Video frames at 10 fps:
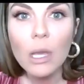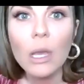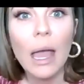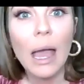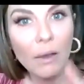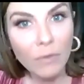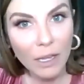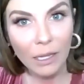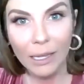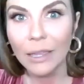having
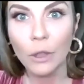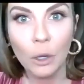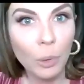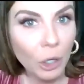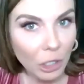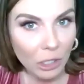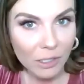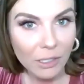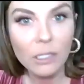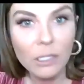it like in their
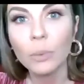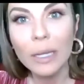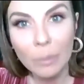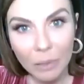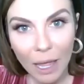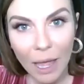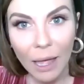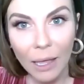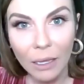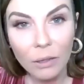purse to
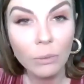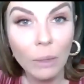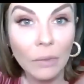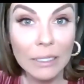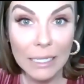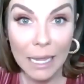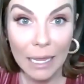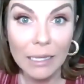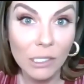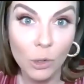reapply throughout the
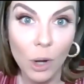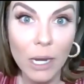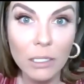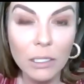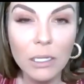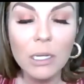day is great.